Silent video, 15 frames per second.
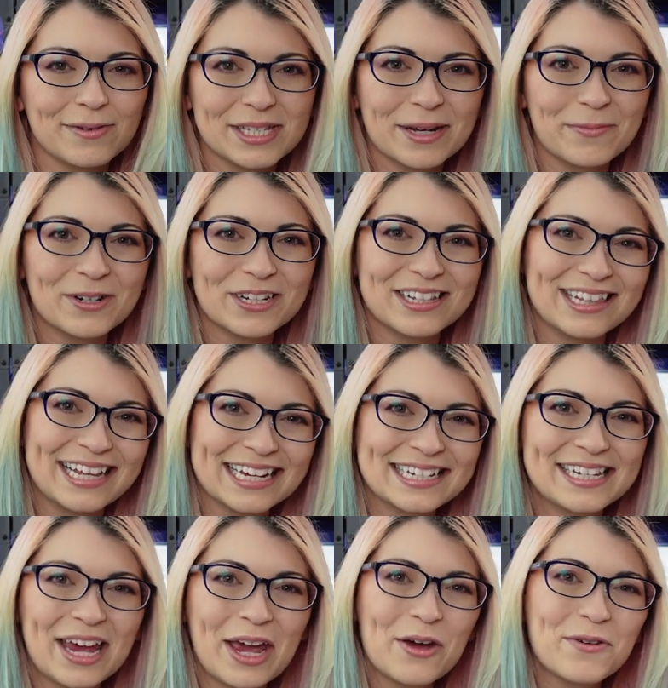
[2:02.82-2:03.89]
was able to collect
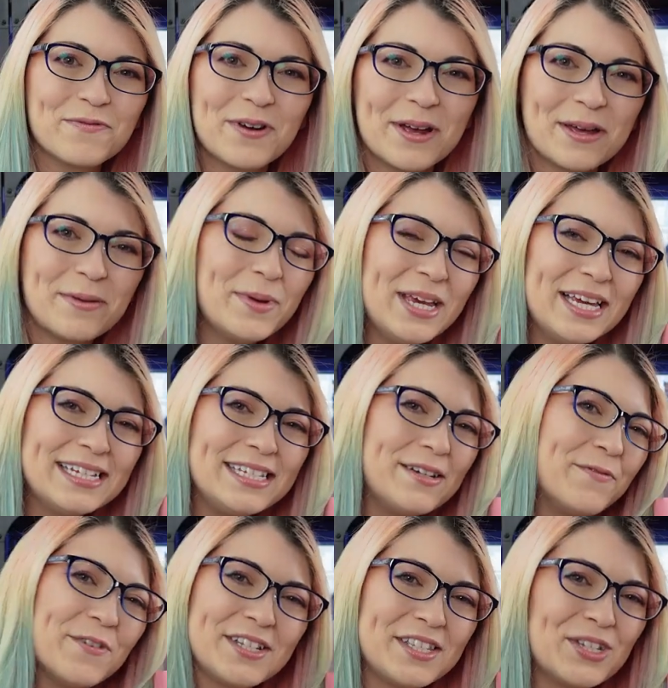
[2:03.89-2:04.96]
from
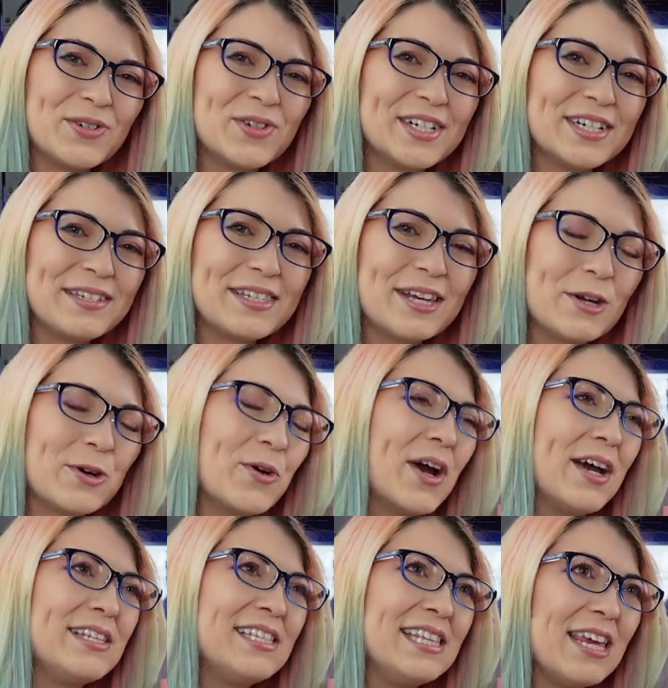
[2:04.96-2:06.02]
different stores
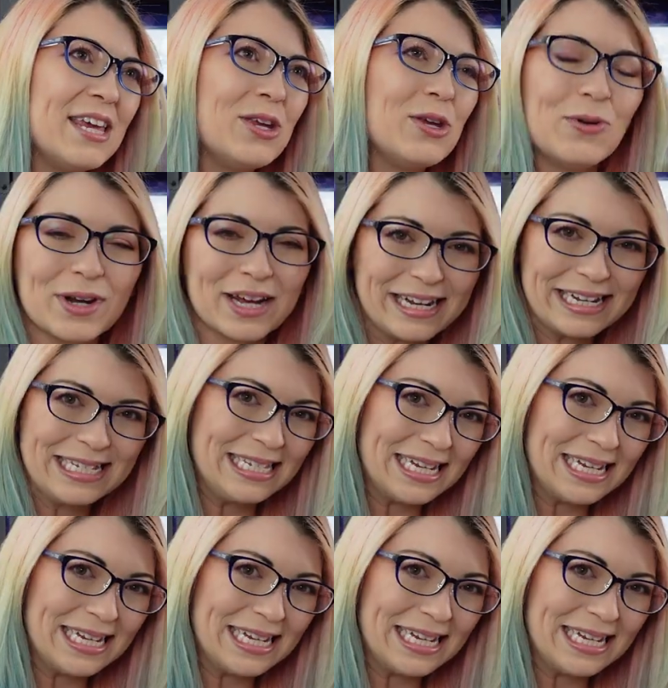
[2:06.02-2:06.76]
across the United